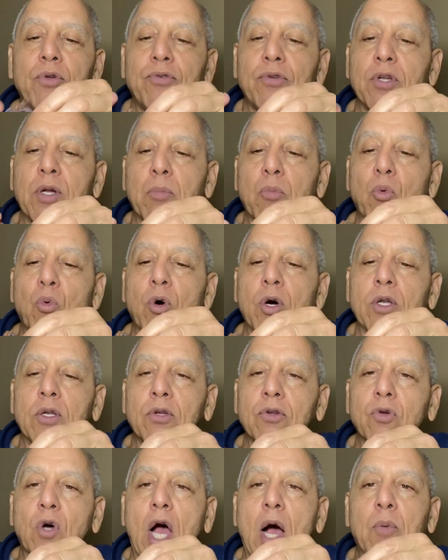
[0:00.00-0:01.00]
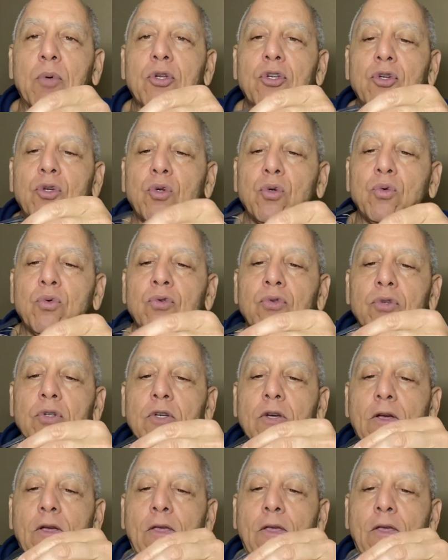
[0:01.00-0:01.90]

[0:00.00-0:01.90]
the number 1. So I would use